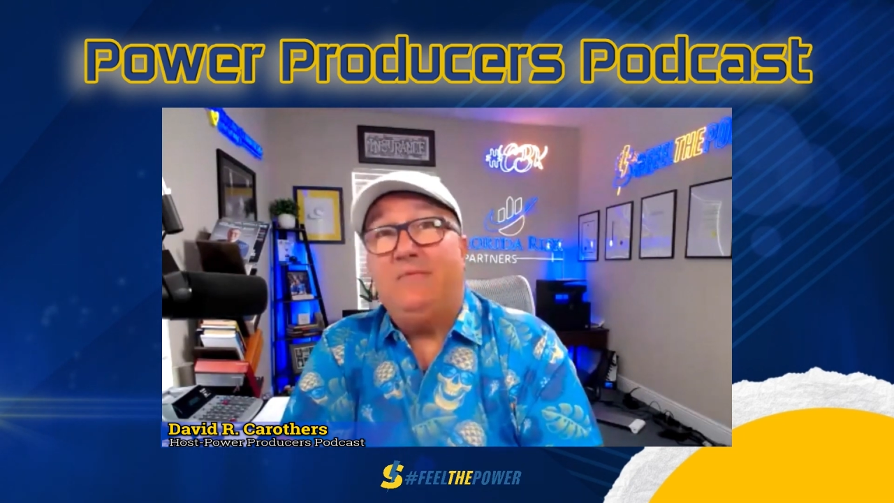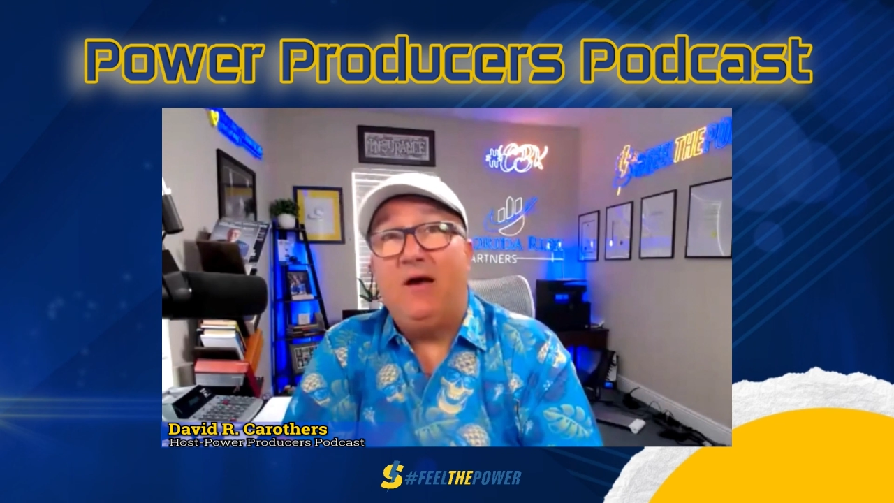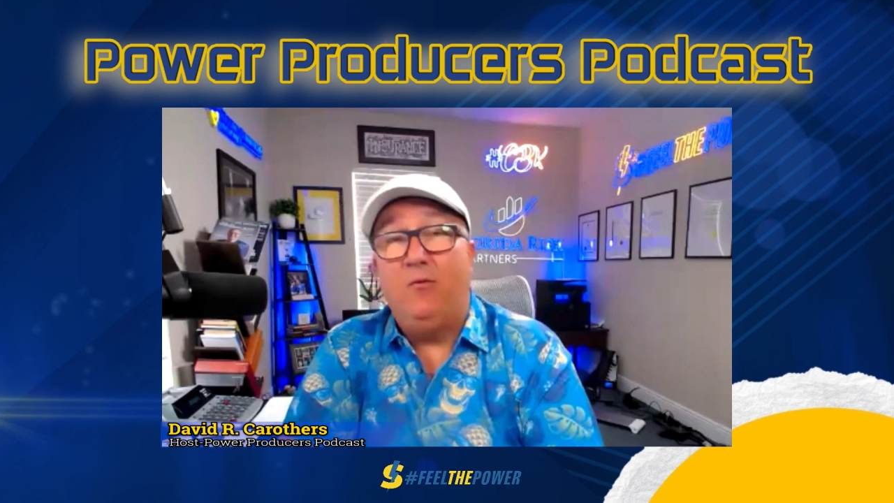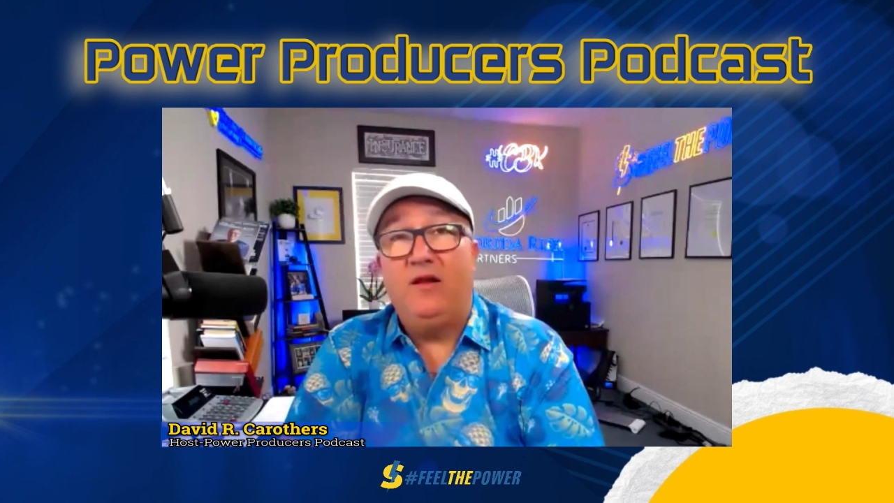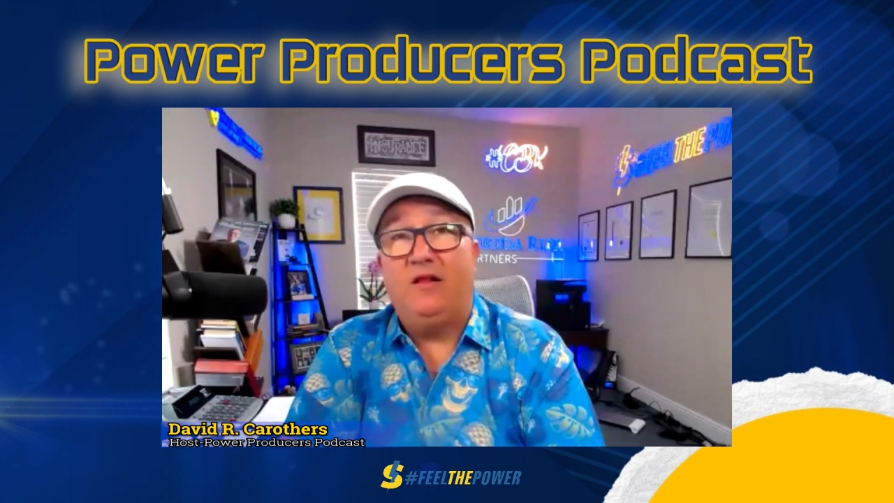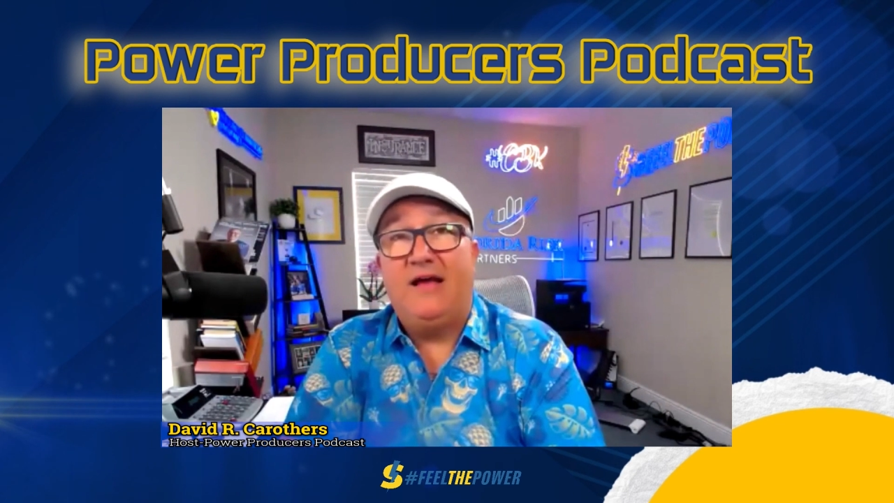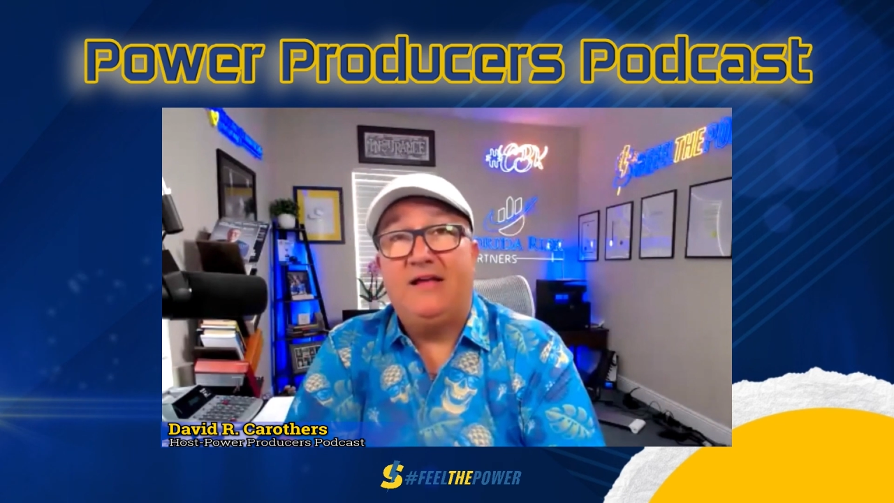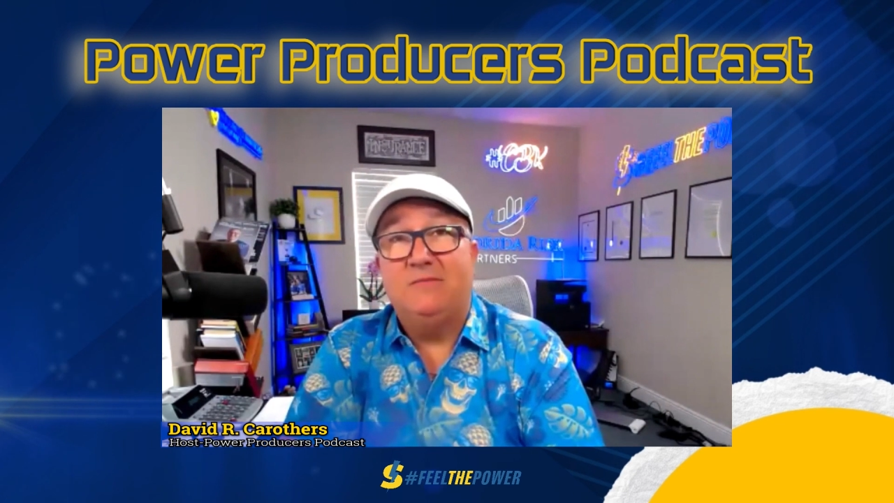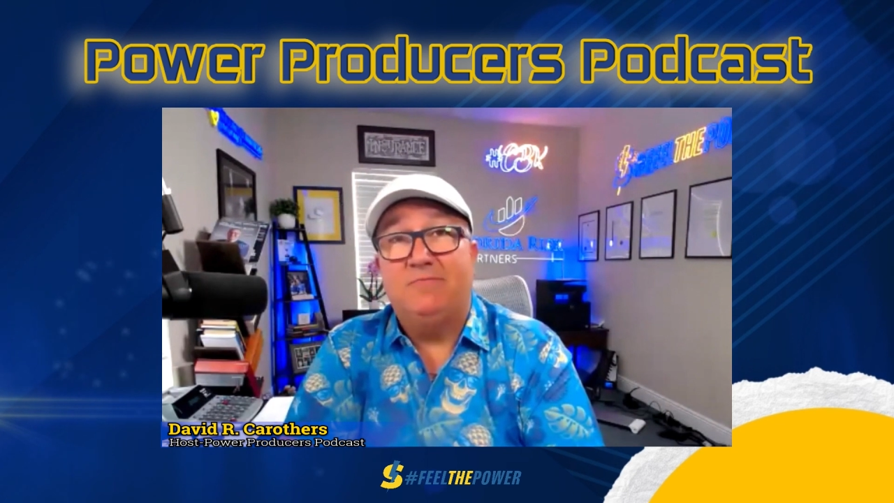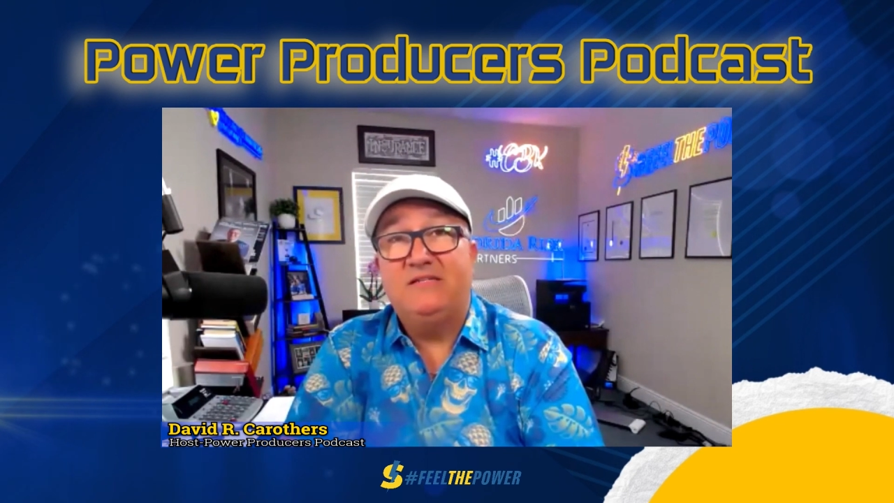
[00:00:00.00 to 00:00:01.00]
about what
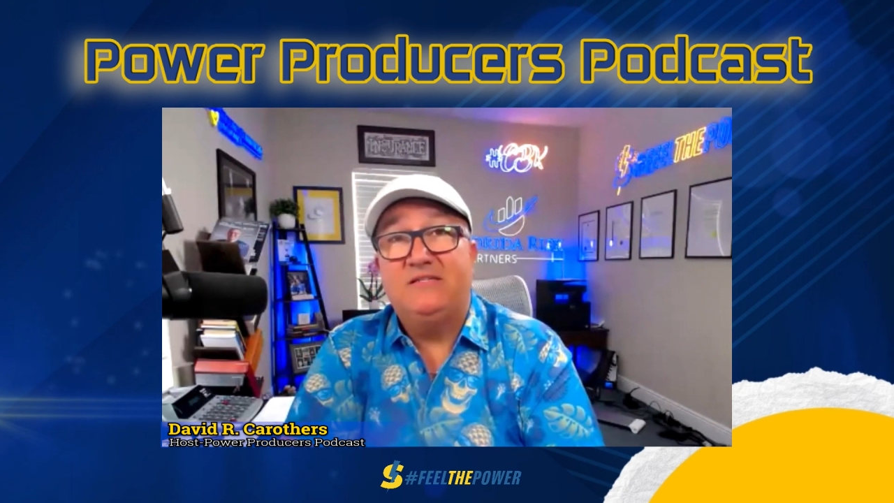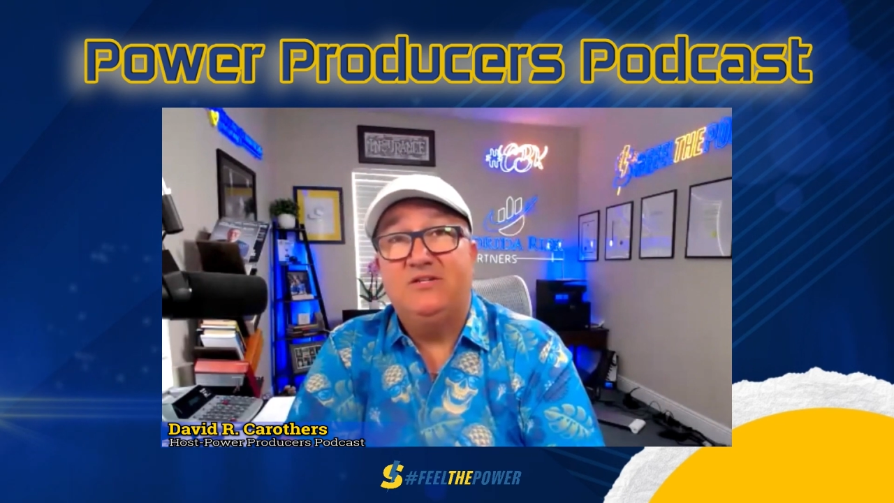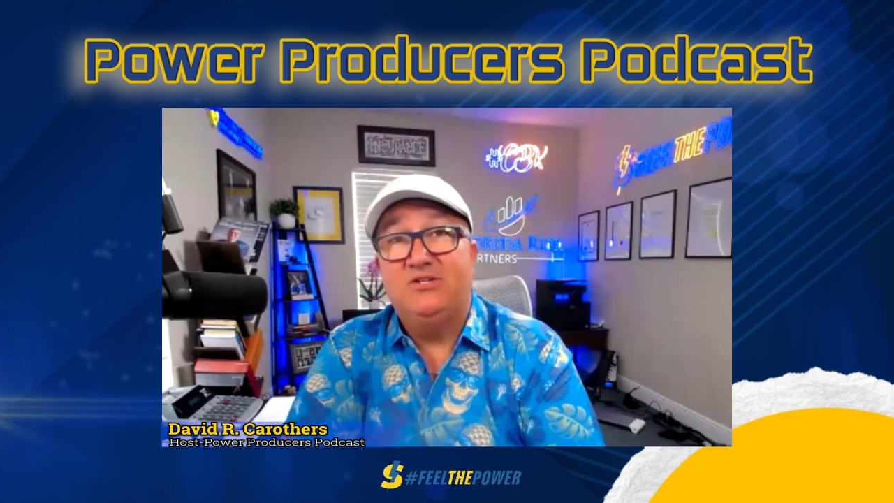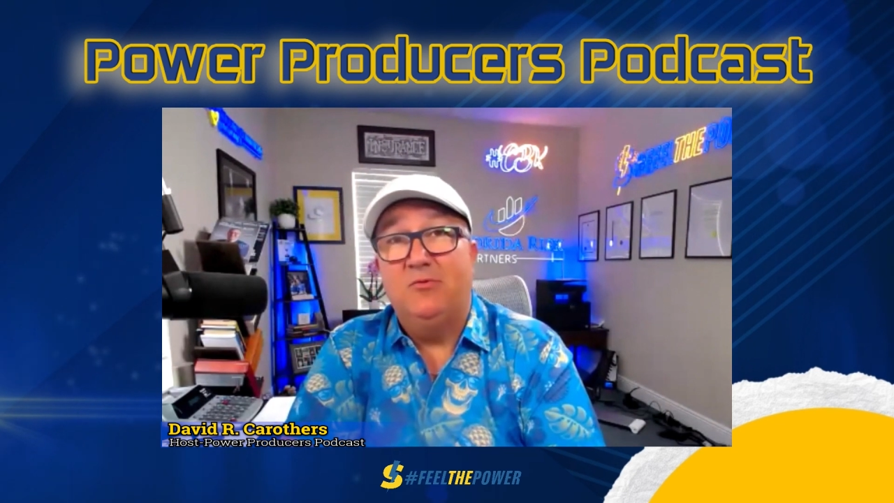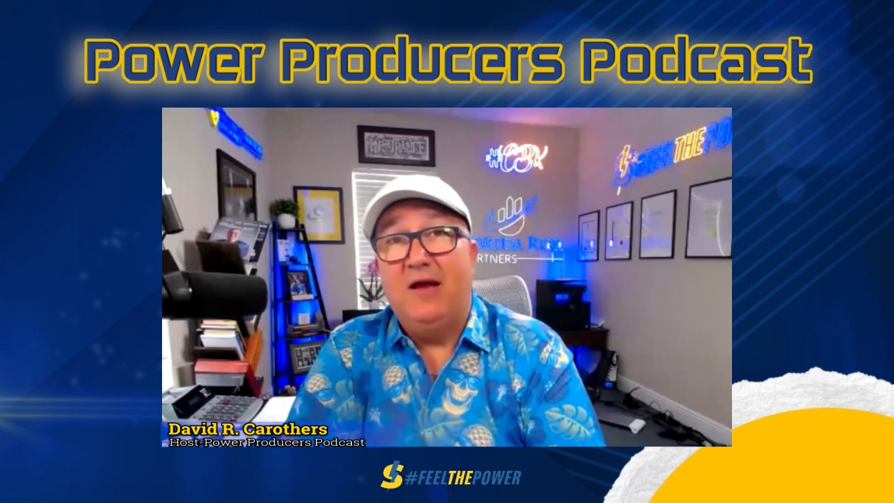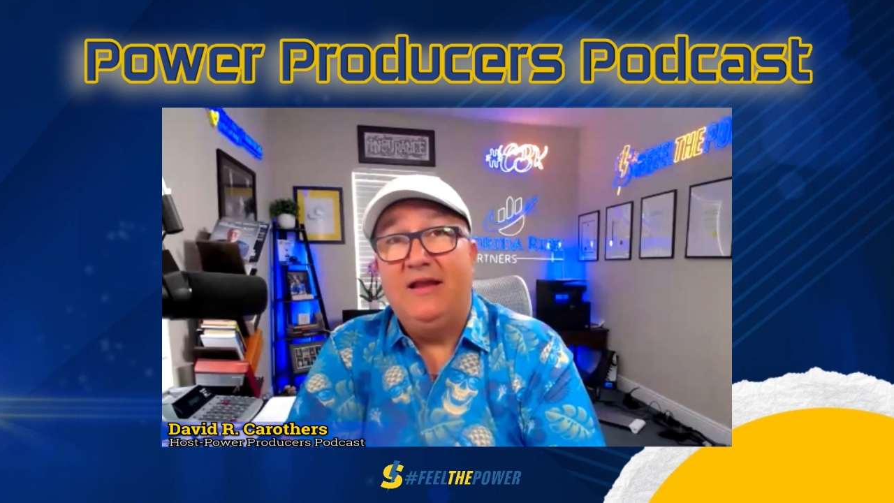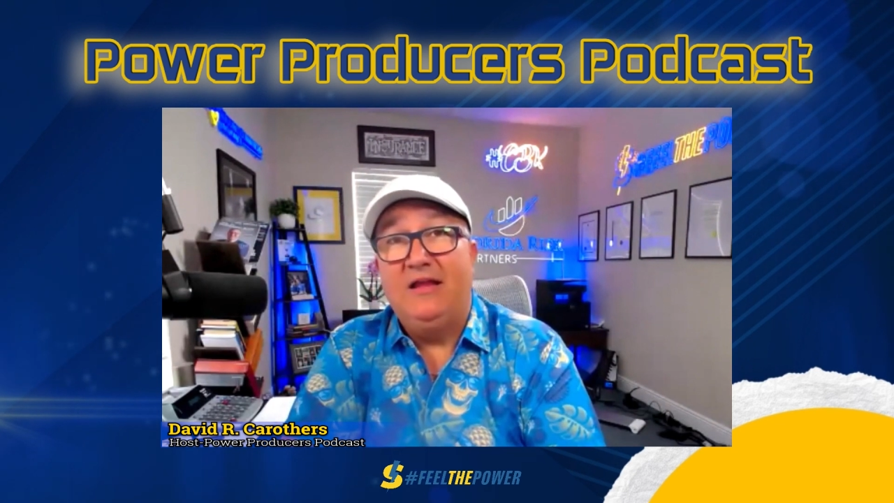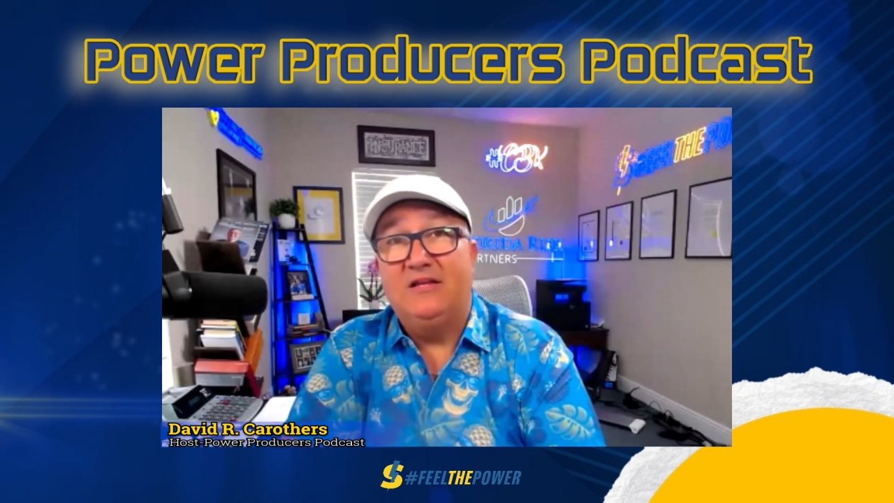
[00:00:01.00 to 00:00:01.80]
class of business you're writing,